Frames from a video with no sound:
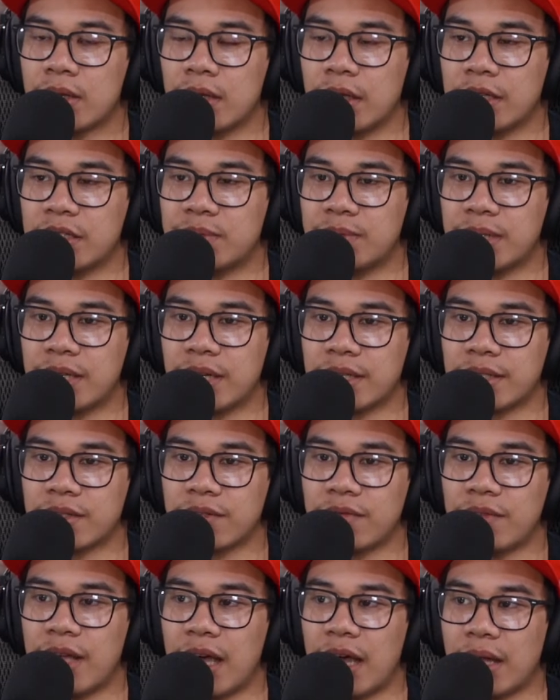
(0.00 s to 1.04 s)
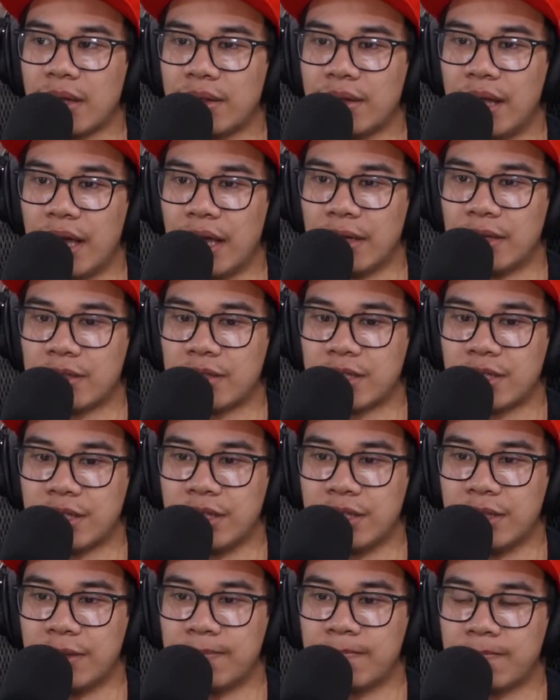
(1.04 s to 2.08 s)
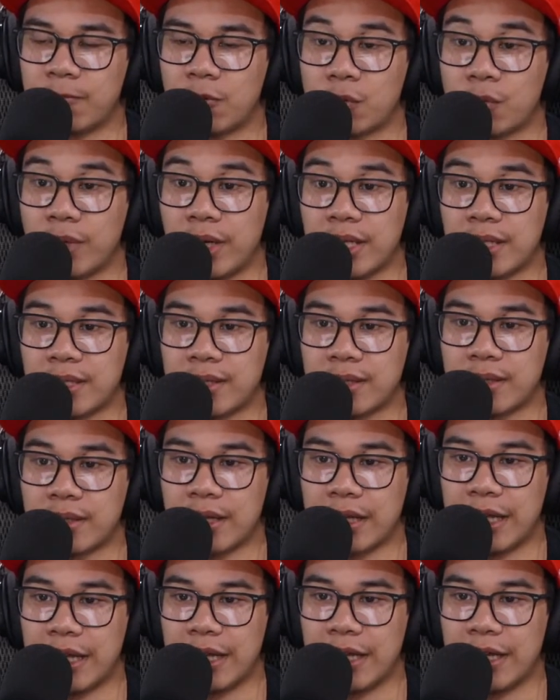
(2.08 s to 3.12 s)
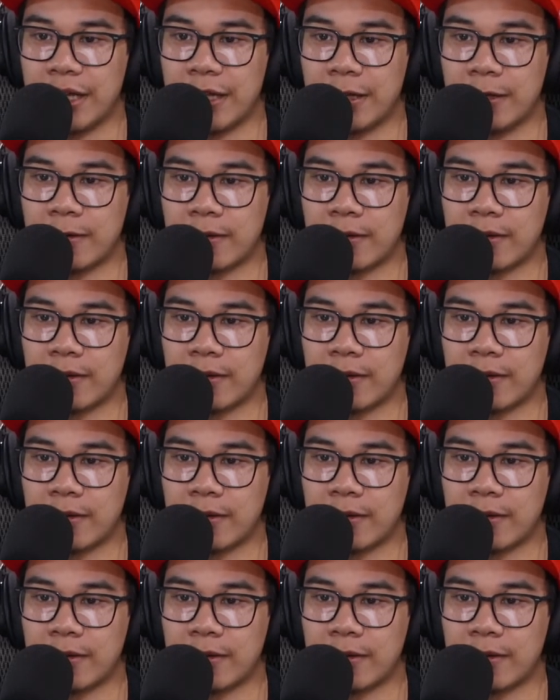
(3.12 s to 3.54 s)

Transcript: it's because of that she creates a...